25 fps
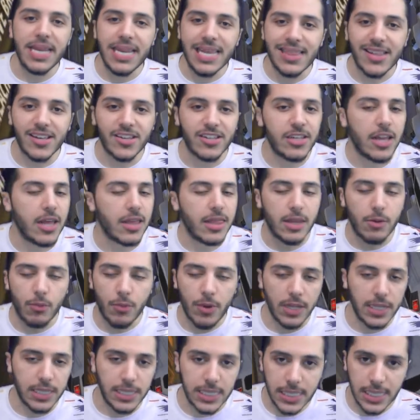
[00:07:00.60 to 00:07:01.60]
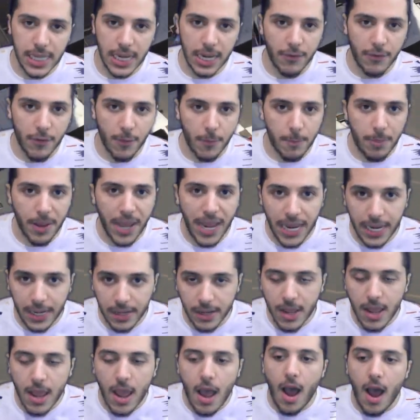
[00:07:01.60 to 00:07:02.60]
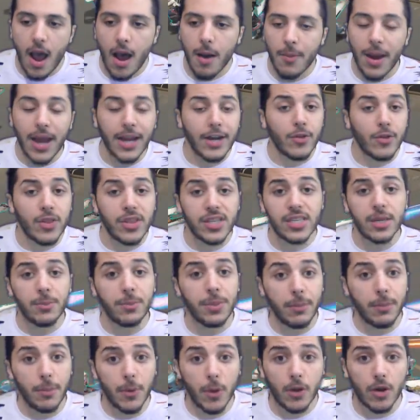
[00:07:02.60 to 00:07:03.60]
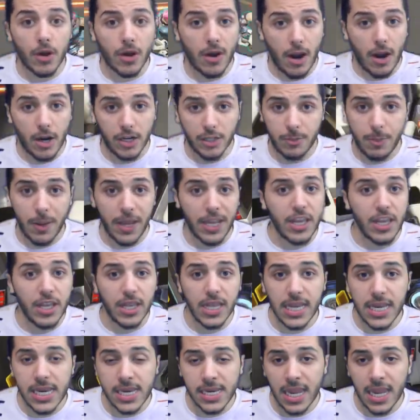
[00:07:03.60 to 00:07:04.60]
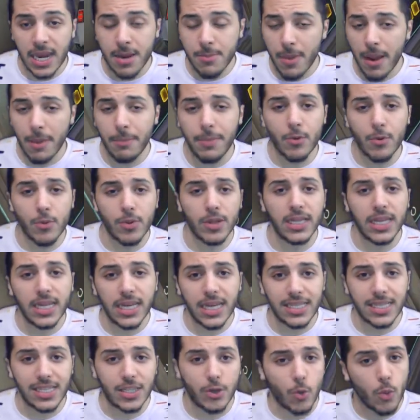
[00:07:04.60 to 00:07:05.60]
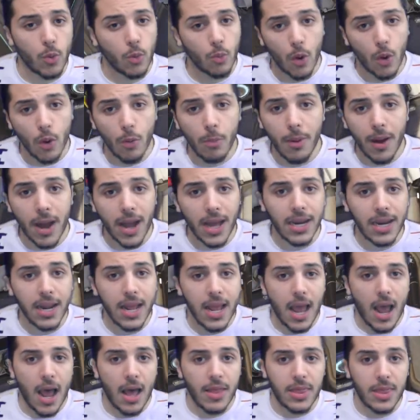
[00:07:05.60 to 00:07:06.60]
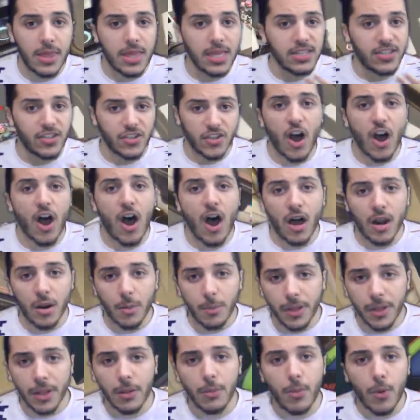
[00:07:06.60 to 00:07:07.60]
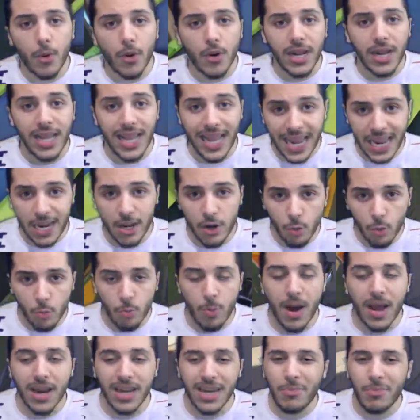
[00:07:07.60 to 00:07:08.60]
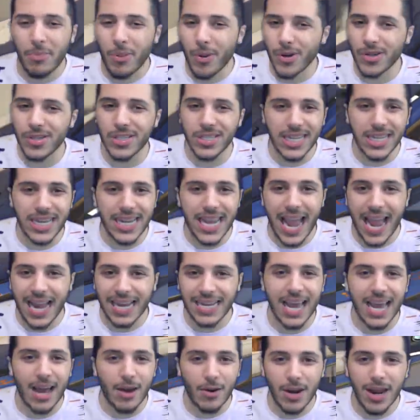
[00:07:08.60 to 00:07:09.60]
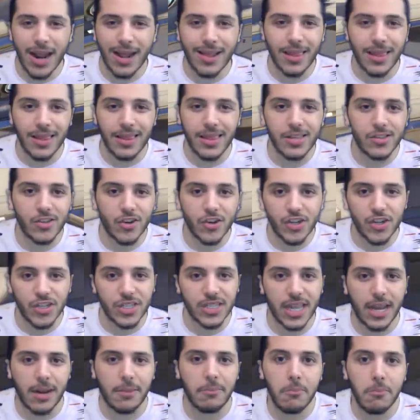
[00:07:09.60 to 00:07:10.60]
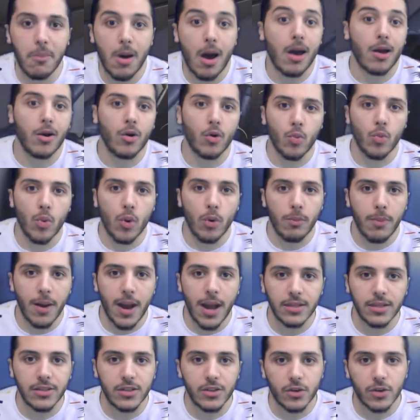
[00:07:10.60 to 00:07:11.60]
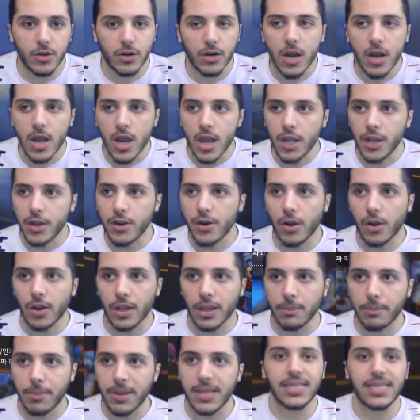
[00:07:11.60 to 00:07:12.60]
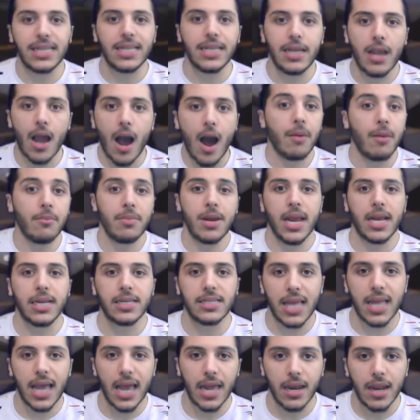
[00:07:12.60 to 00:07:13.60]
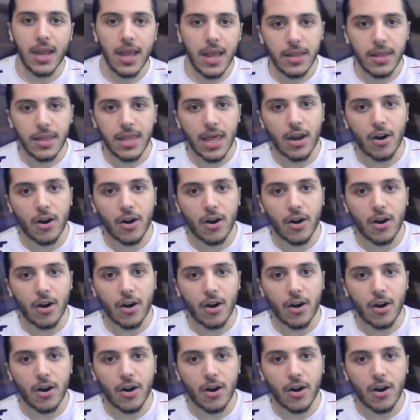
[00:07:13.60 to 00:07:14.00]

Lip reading: there's nothing really to take from paint. I know that some people are speculating that it might be related to a robot that they saw on a billboard in Numbani. Personally, I doubt it. I think these are just like model robots, or, you know, like basically Omnics that are